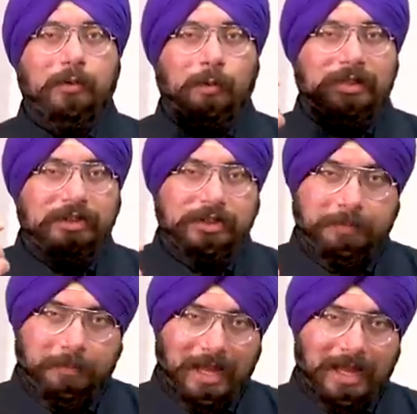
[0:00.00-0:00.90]
with the
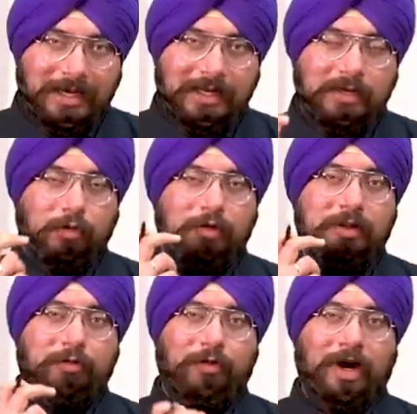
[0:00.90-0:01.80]
Japan, with
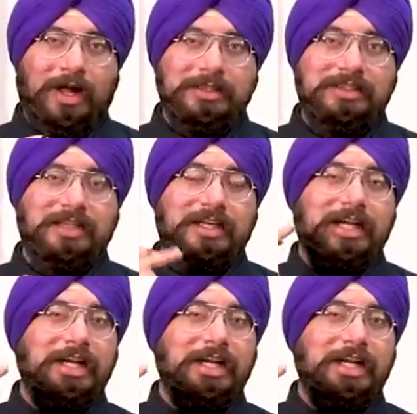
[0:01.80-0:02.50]
France